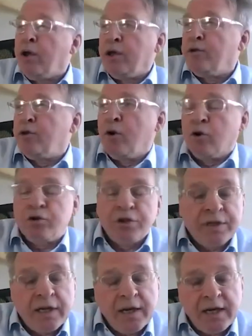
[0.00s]
you know,
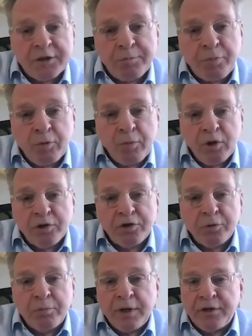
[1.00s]
since they last promoted
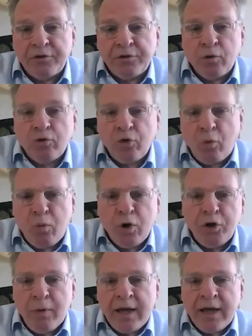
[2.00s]
somebody. So, so
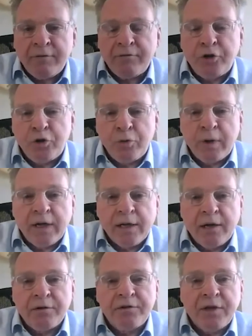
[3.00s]
what do I have to do again?
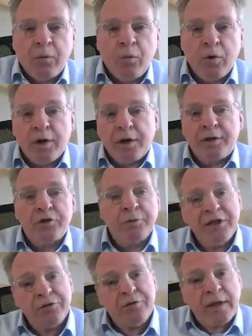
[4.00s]
How does that work? So we
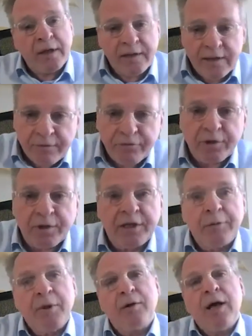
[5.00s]
need to think differently
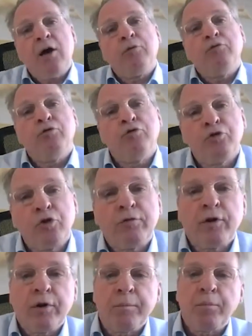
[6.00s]
about how to serve
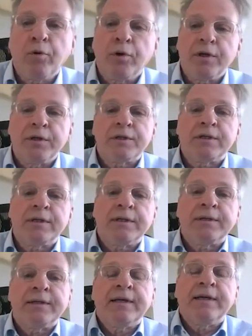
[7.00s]
our employees
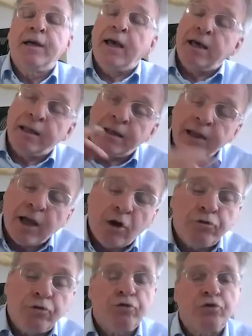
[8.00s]
and how
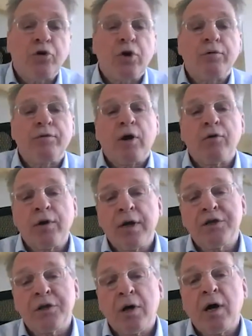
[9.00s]
to serve our
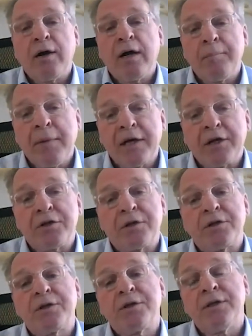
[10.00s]
HR and
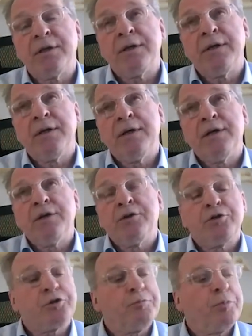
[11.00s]
managers.
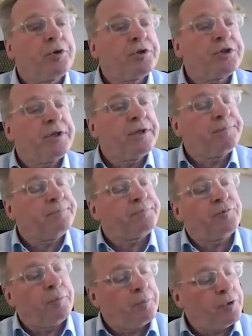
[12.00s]
Josh
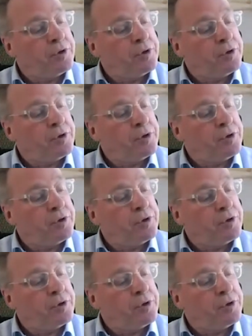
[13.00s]
Bersin from